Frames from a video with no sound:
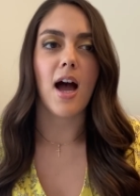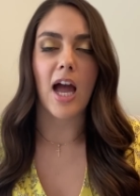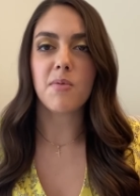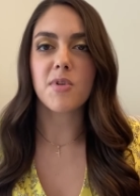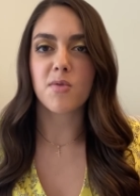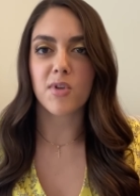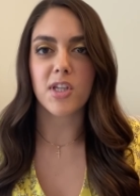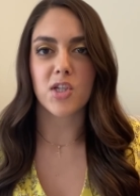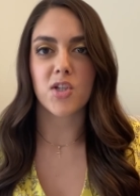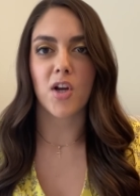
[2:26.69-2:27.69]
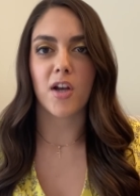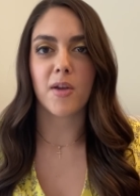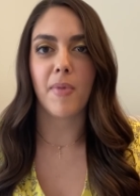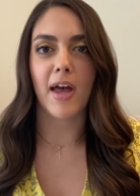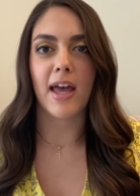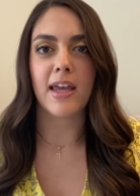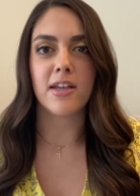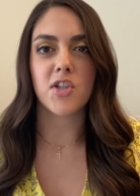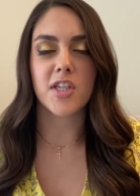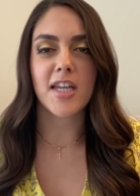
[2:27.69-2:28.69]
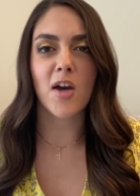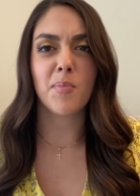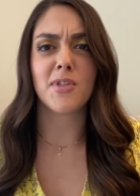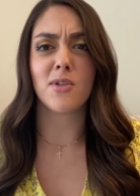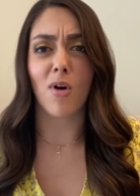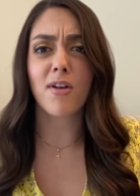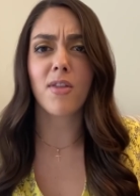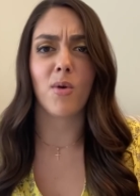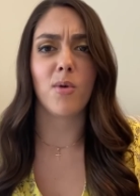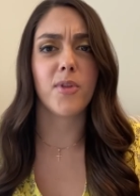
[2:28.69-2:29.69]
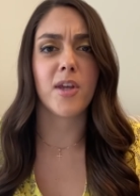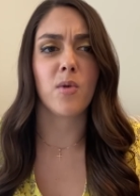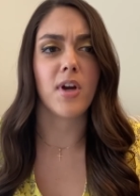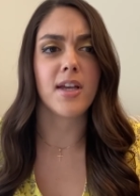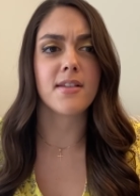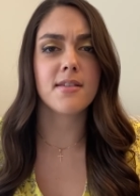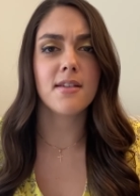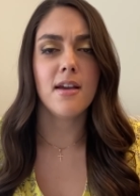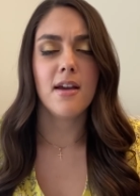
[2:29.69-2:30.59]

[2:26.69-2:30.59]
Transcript: I was really struck by just how bizarre the whole thing was.